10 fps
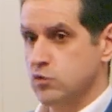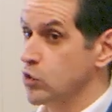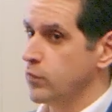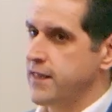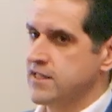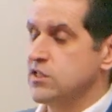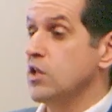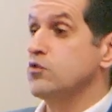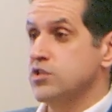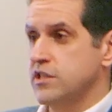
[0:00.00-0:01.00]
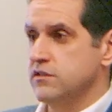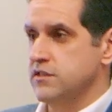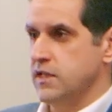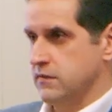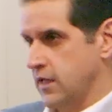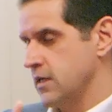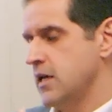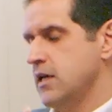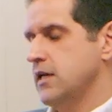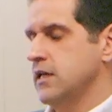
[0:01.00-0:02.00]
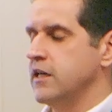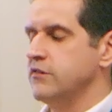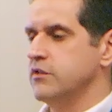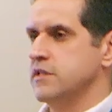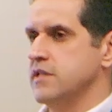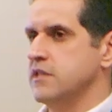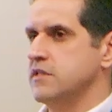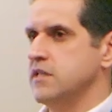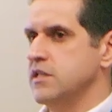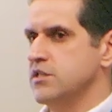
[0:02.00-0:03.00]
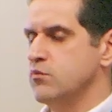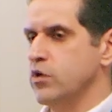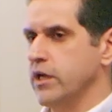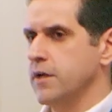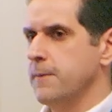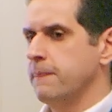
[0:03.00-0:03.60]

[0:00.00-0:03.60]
So that's another skill set that a governance entity needs to bring.